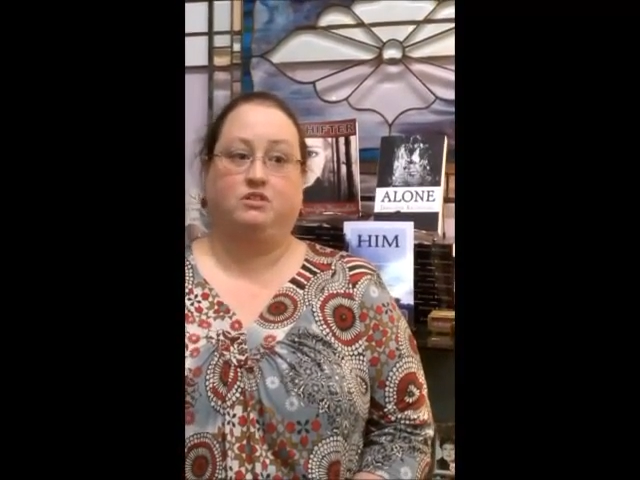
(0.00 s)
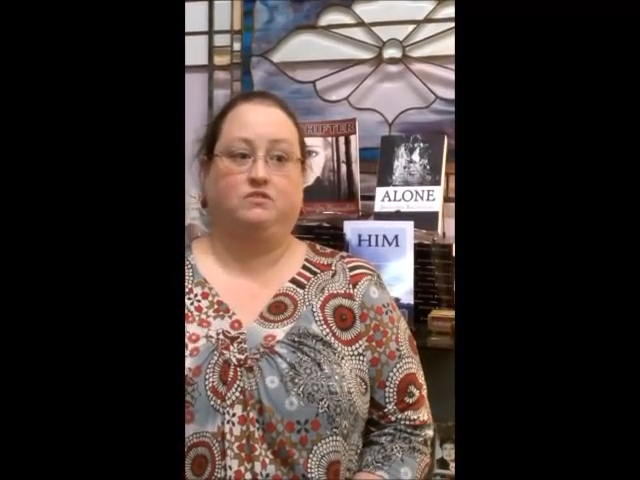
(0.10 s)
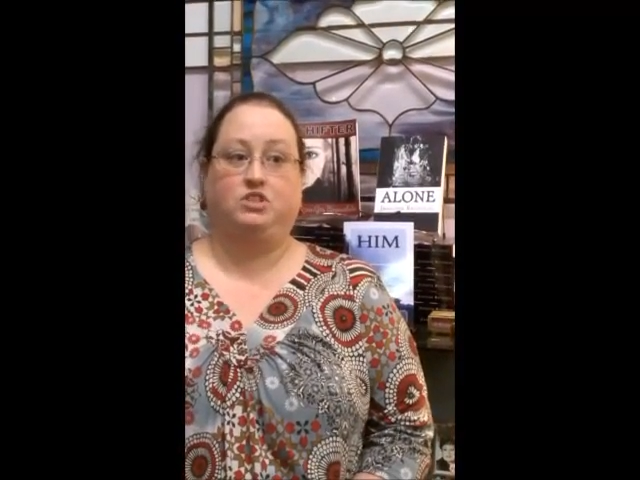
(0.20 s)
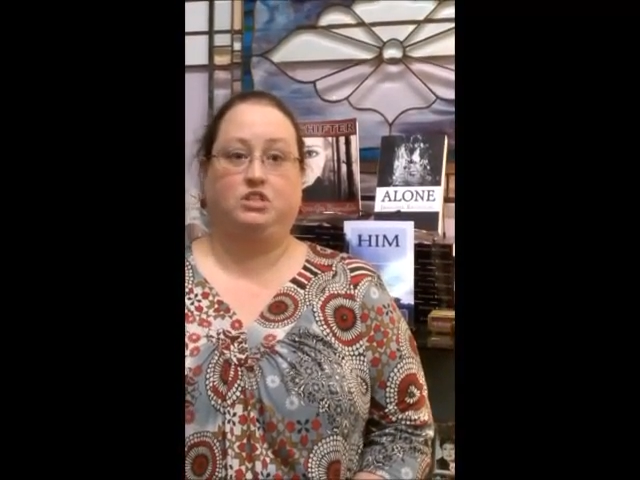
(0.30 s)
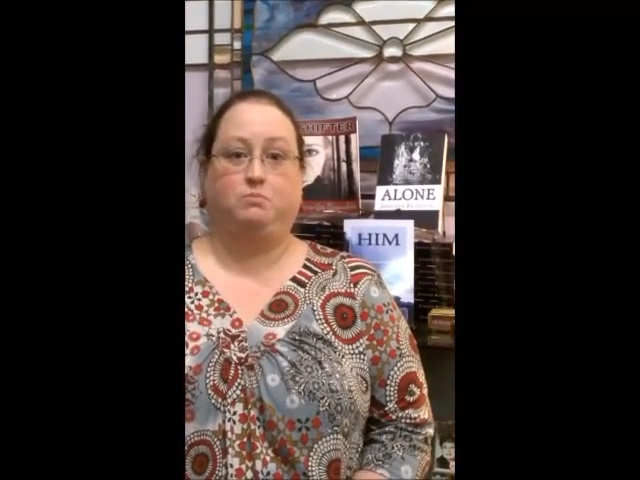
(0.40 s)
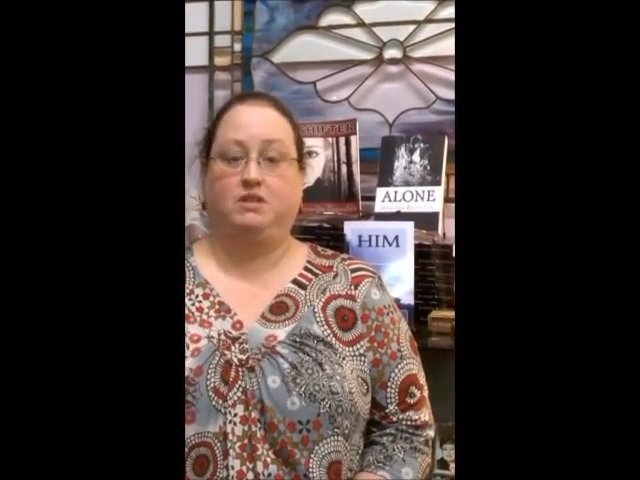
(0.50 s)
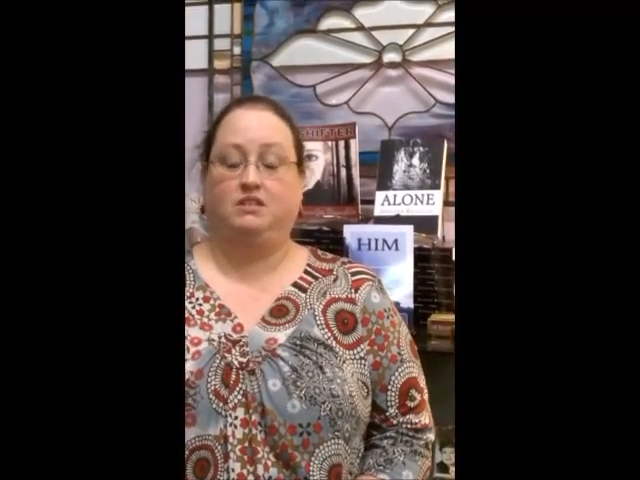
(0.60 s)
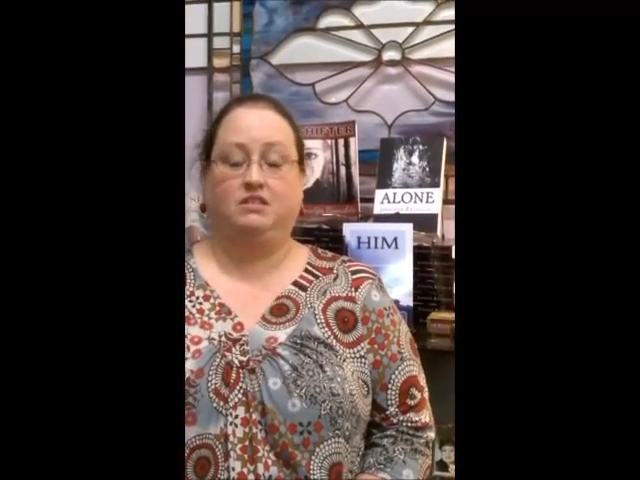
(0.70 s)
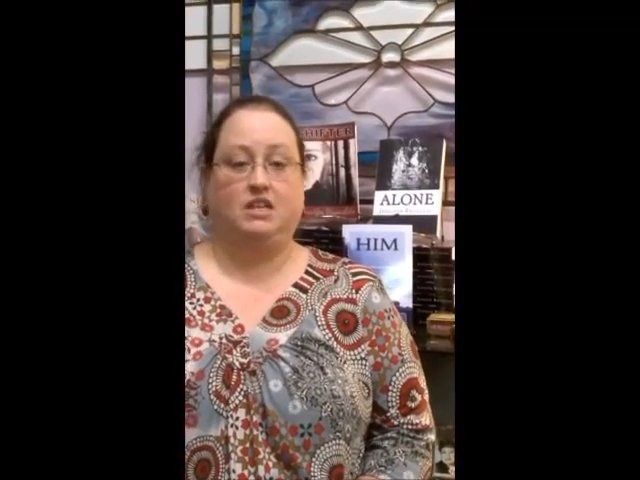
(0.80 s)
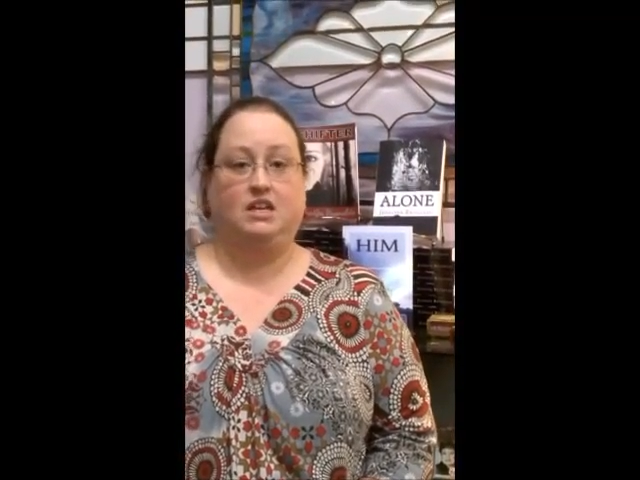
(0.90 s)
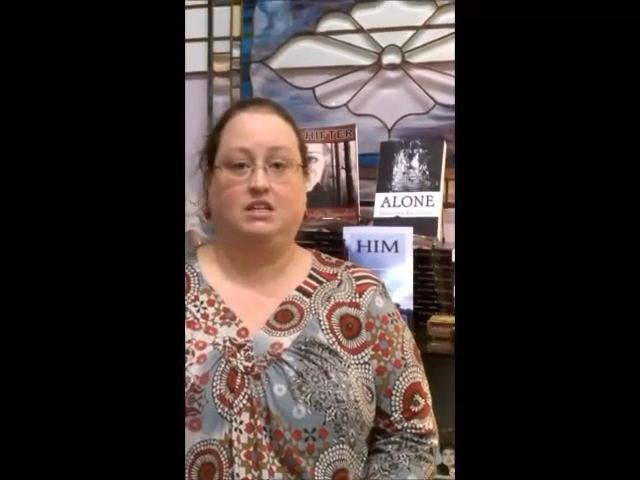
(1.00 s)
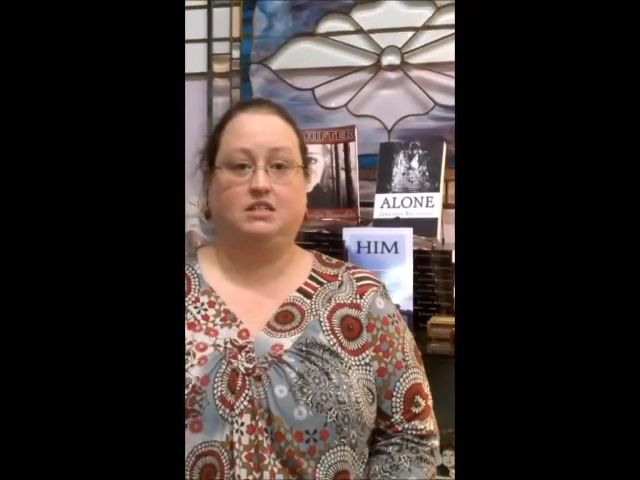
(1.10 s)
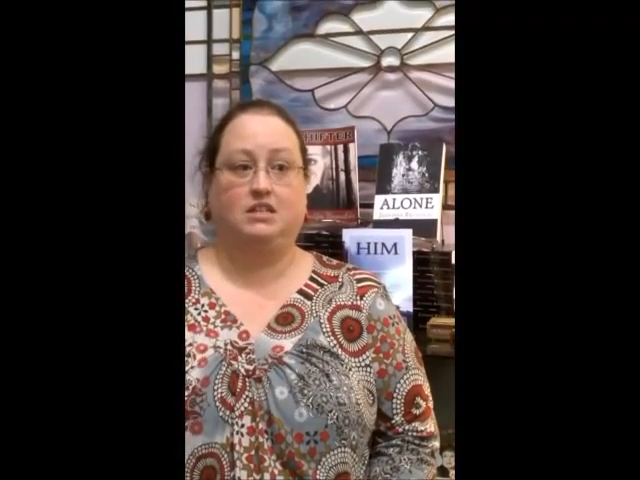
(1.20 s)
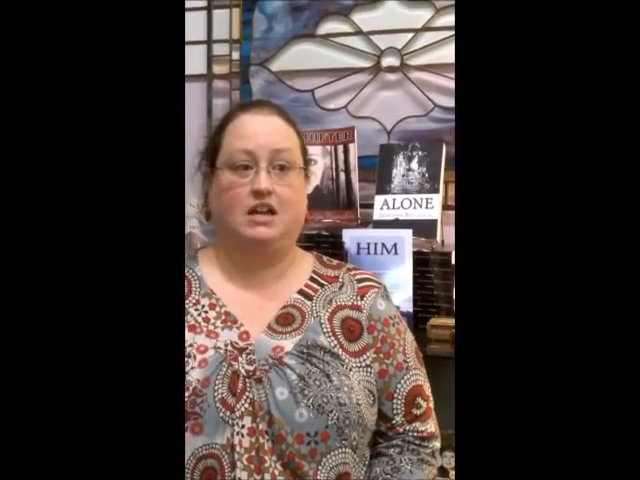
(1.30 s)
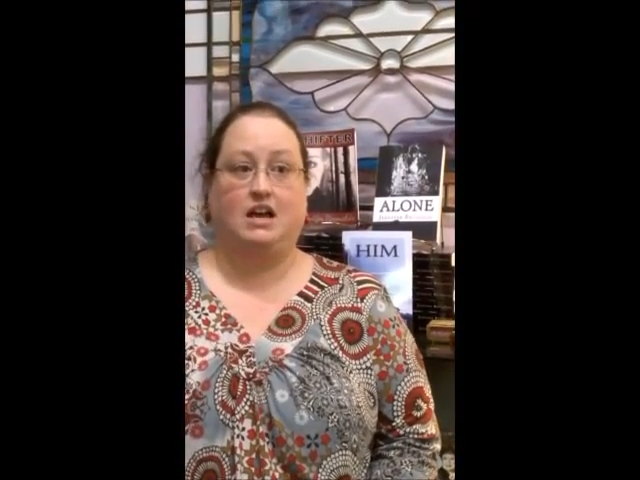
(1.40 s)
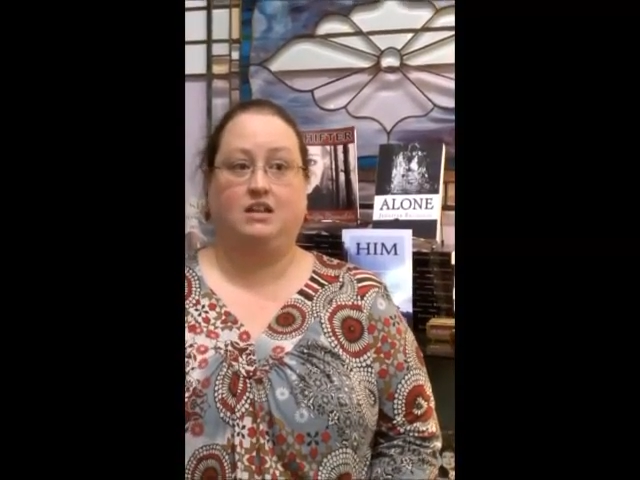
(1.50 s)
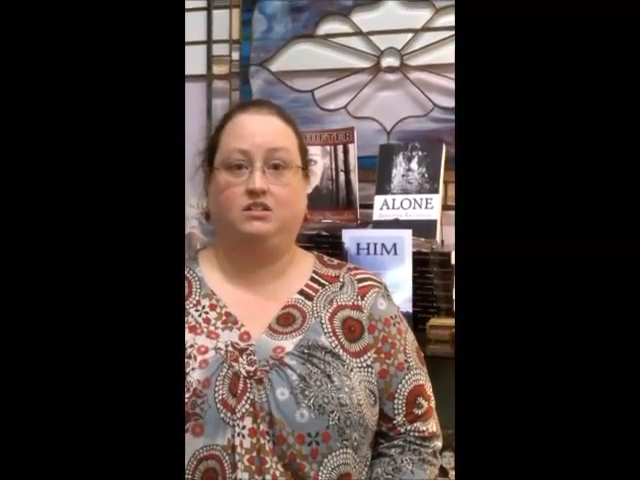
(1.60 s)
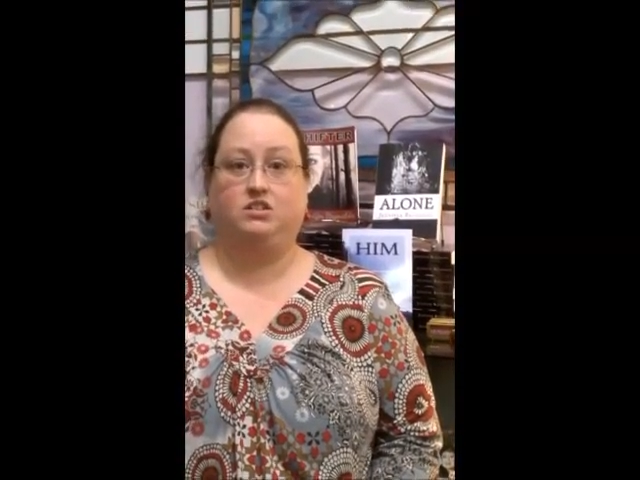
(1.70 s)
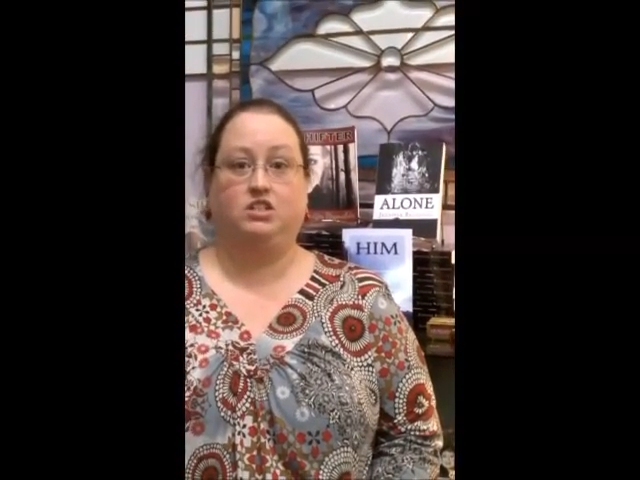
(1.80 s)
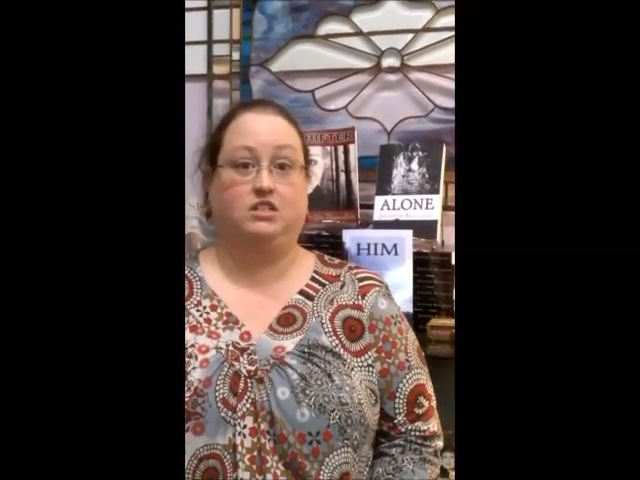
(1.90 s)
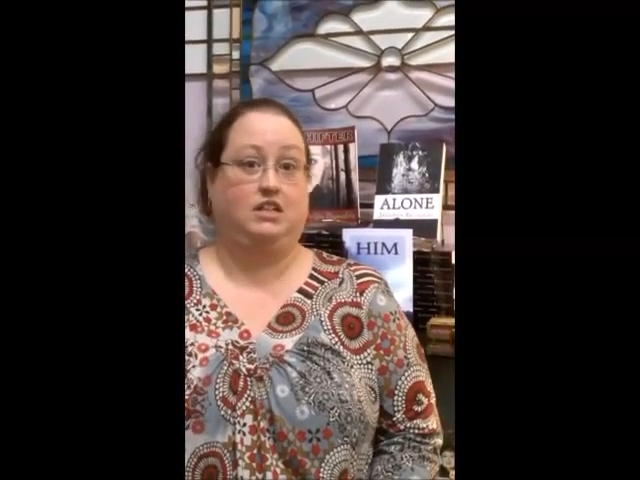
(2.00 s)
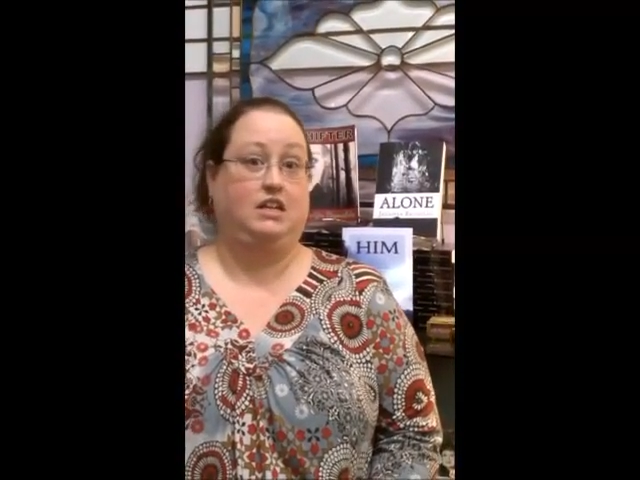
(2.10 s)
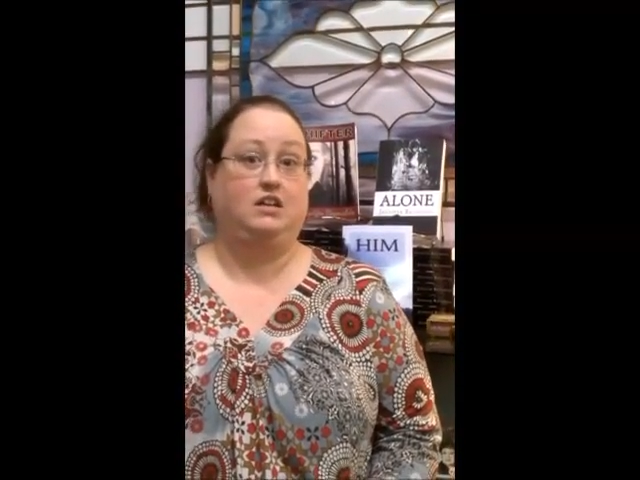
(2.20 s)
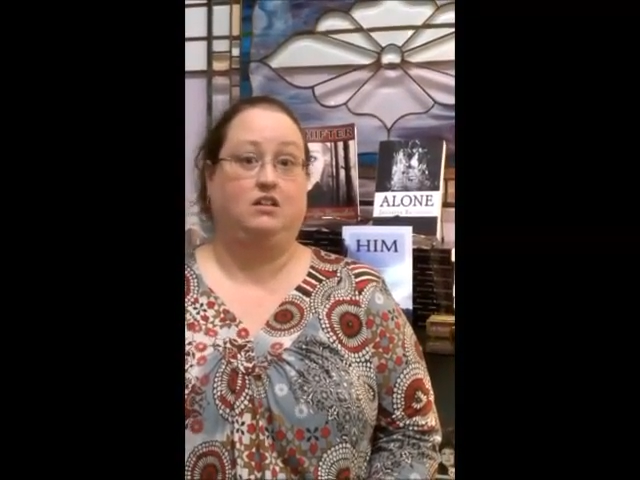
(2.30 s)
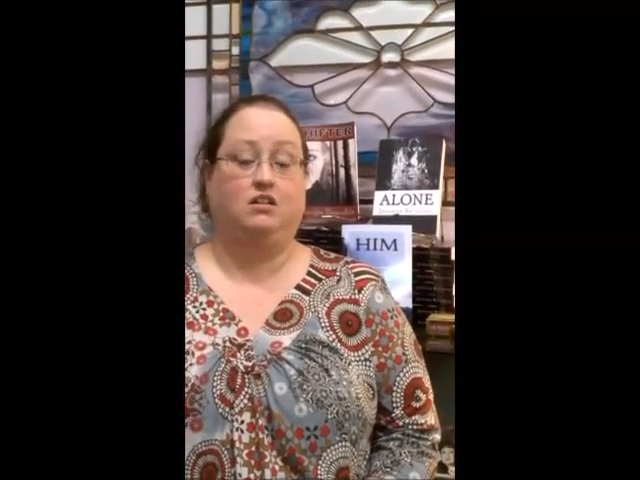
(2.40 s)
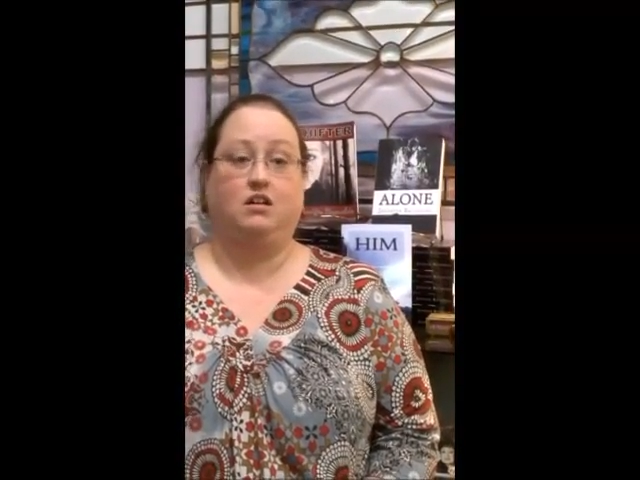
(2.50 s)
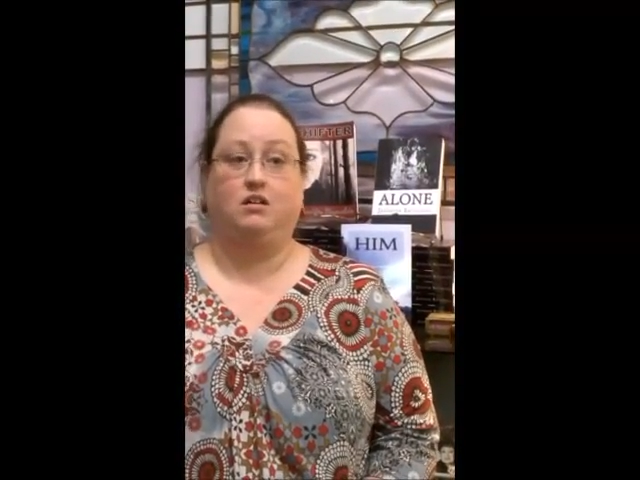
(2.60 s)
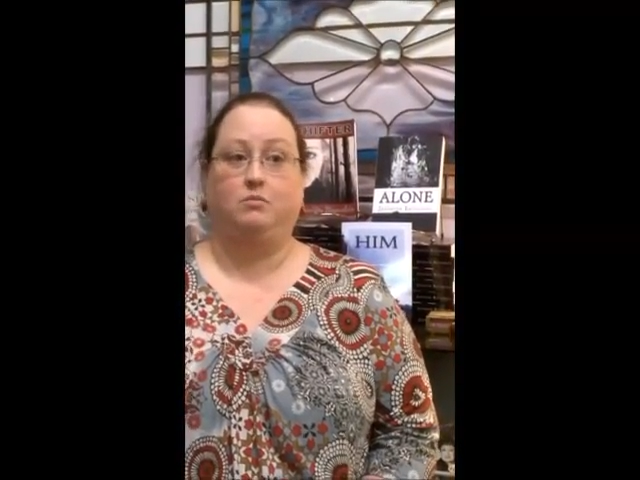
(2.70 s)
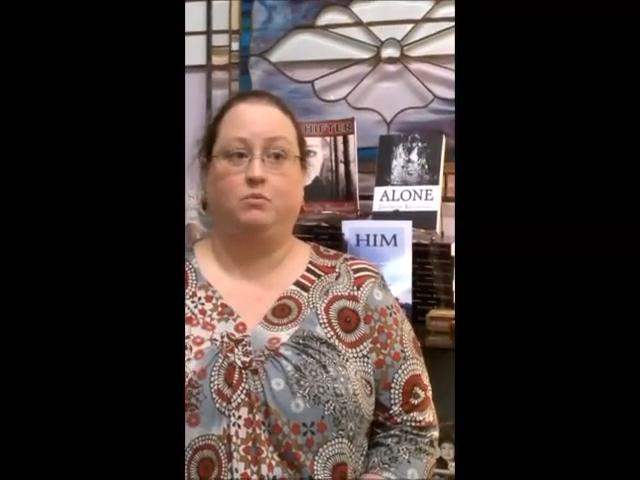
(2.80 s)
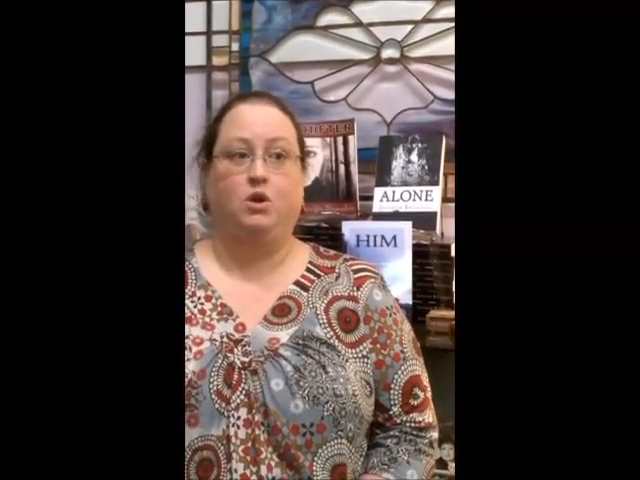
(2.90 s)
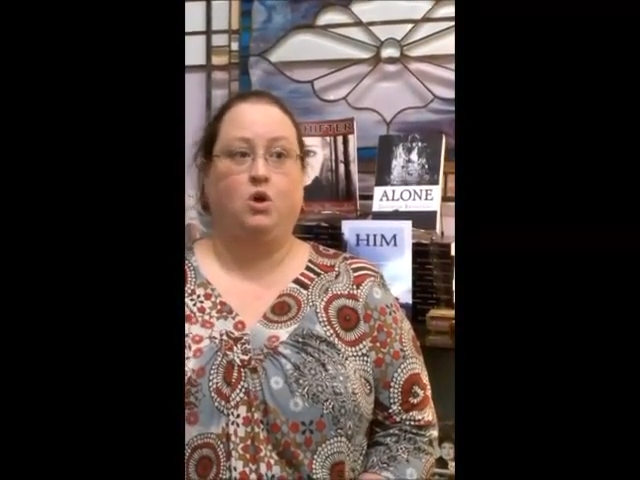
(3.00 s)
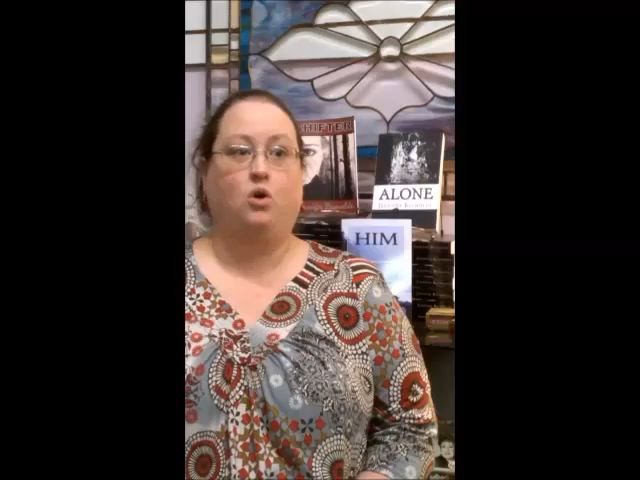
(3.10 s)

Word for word: have just been things that I just did, um,